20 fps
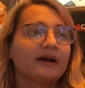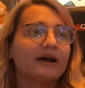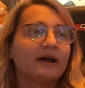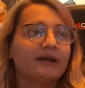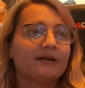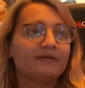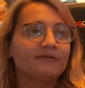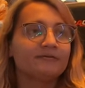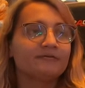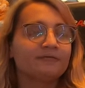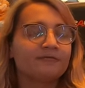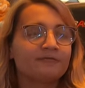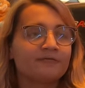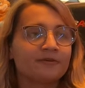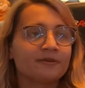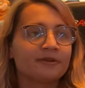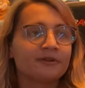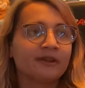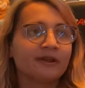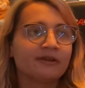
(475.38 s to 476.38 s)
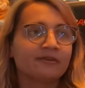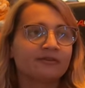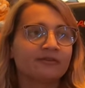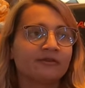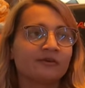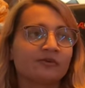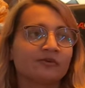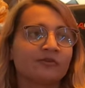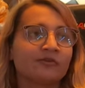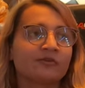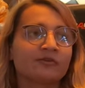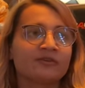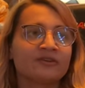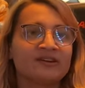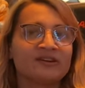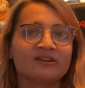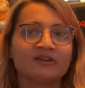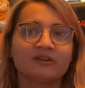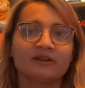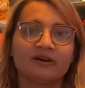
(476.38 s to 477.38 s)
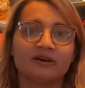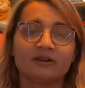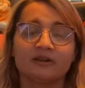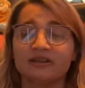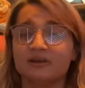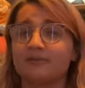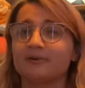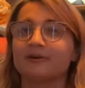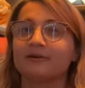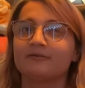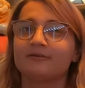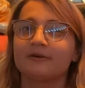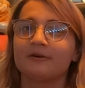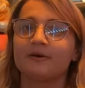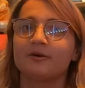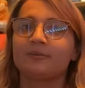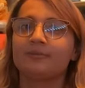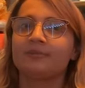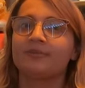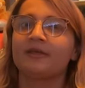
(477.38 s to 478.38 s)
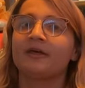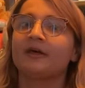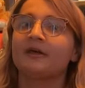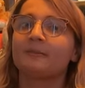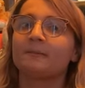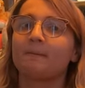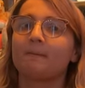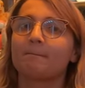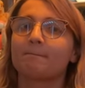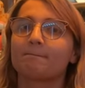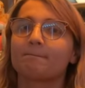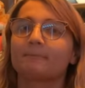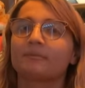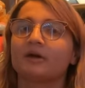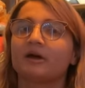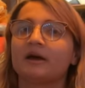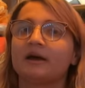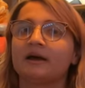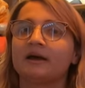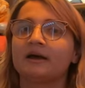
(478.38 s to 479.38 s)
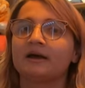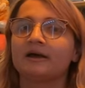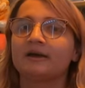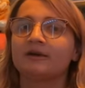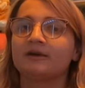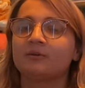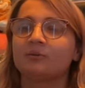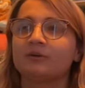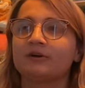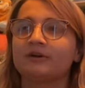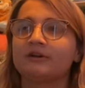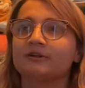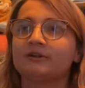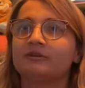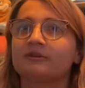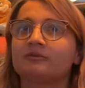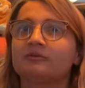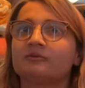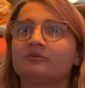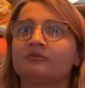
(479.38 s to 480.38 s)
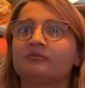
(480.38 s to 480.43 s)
I feel like there's still a glimmer of hope that I will